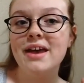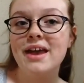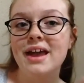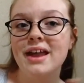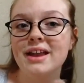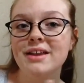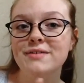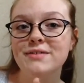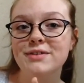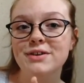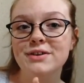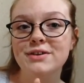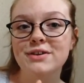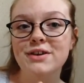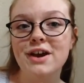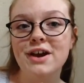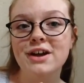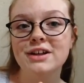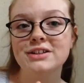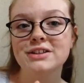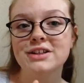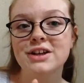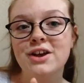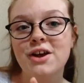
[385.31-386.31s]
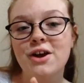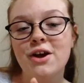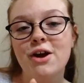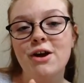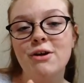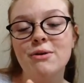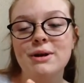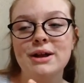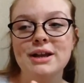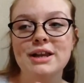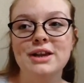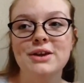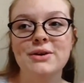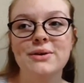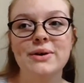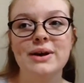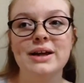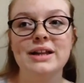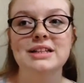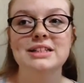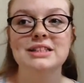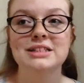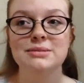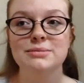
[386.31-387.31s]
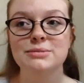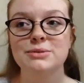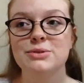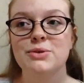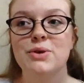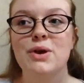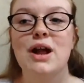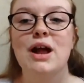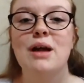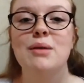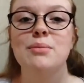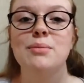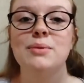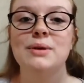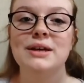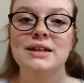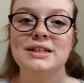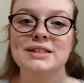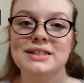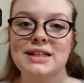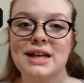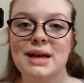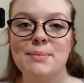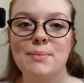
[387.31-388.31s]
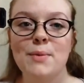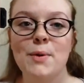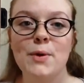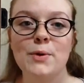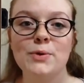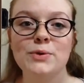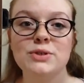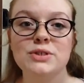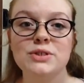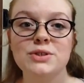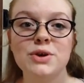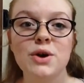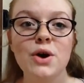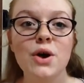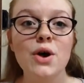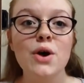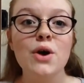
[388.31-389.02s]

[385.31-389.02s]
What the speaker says: and if you're not already, go ahead and subscribe because I post